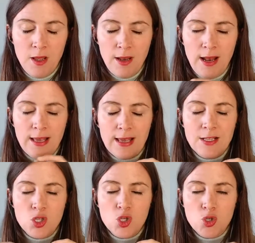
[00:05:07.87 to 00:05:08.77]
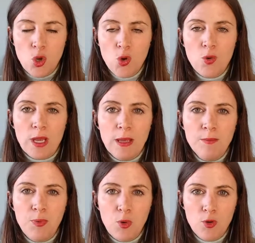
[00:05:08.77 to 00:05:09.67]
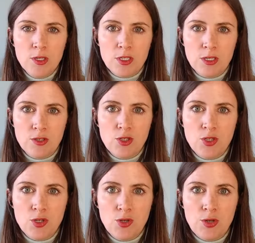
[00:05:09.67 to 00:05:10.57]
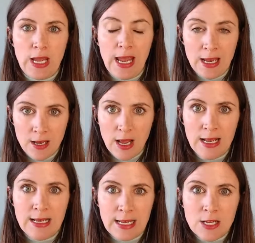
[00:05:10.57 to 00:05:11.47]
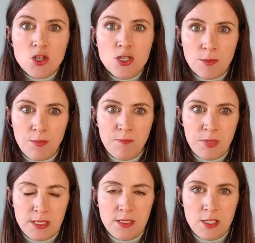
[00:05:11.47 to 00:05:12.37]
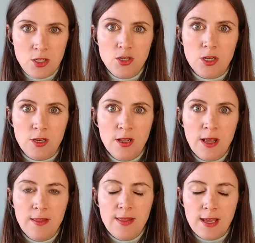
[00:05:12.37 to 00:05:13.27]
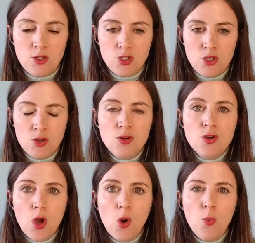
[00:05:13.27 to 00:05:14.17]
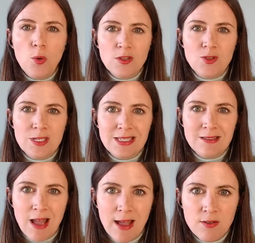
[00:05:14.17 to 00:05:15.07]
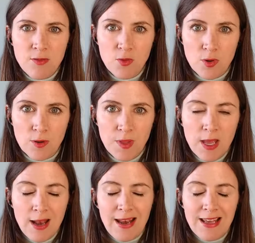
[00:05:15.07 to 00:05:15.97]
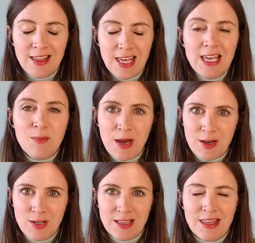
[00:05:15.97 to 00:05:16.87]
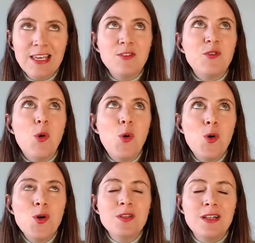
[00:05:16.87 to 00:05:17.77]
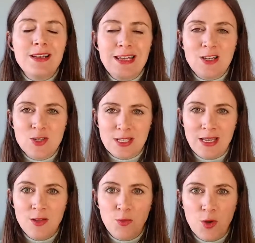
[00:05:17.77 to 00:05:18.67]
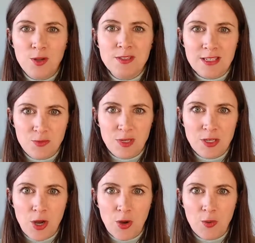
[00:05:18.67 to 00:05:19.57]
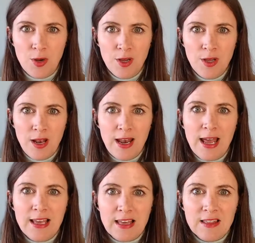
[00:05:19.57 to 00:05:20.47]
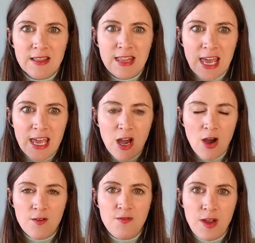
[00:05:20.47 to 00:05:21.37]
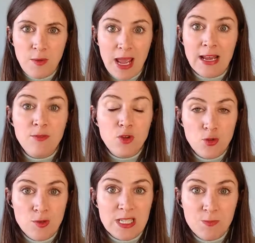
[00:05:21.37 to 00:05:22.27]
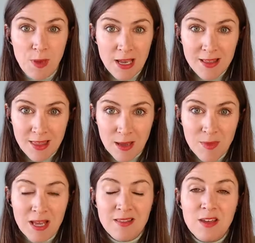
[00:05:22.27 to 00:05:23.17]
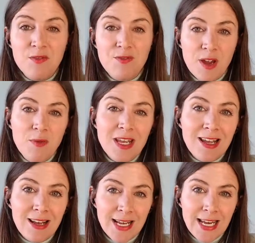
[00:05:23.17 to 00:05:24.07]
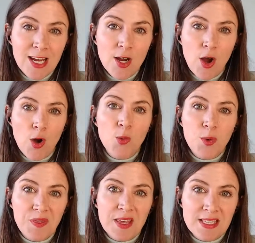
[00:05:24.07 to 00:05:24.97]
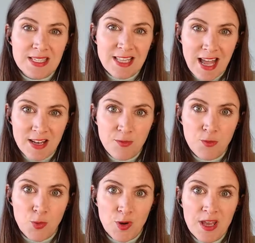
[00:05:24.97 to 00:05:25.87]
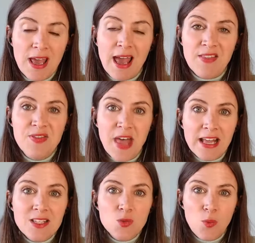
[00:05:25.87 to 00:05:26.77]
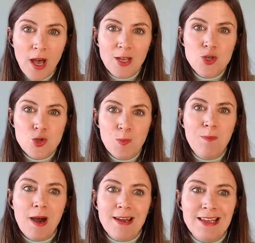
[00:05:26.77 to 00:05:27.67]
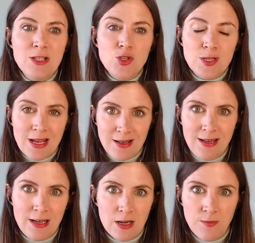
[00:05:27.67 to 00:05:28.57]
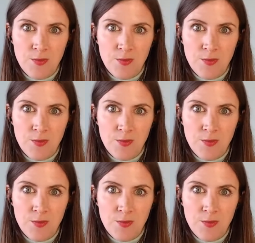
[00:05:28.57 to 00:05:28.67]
Like, it's so important to, in a leadership position, that you know what you stand for. Like, think about it. Think of all the leaders in the world that we know. Like, they are very, and if you respect them, they're very clear on what they stand for. And that's why you buy into that leader.